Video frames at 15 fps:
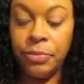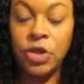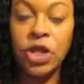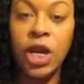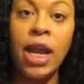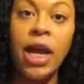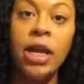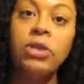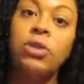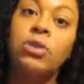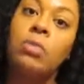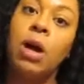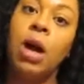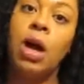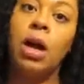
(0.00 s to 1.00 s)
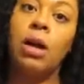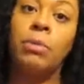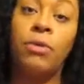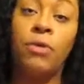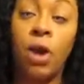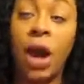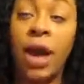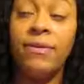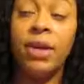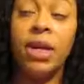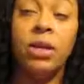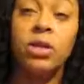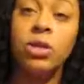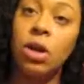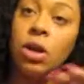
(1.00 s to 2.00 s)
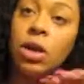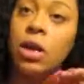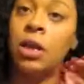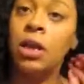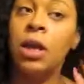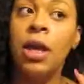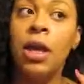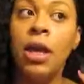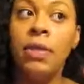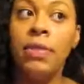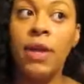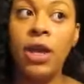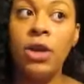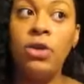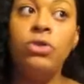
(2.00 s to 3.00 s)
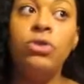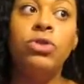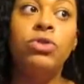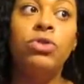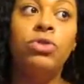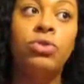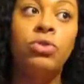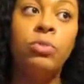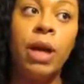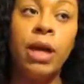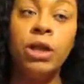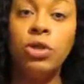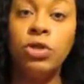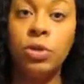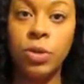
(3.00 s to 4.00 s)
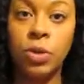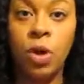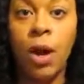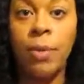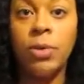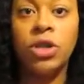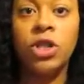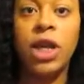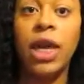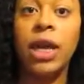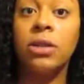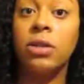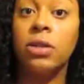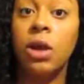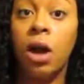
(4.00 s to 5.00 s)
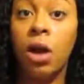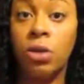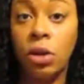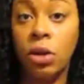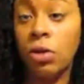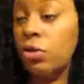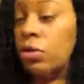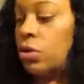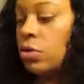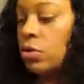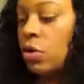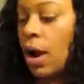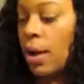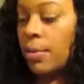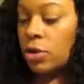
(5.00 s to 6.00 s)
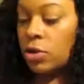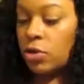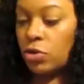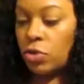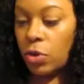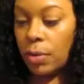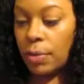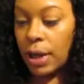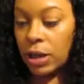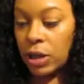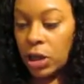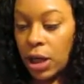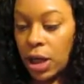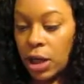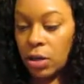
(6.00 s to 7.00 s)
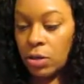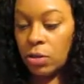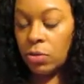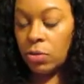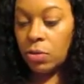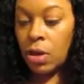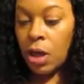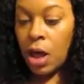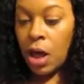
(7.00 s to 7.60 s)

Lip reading: shout out to before I even get started, thank you to my new subscribers. Shout out to all the old subscribers for joining my channel.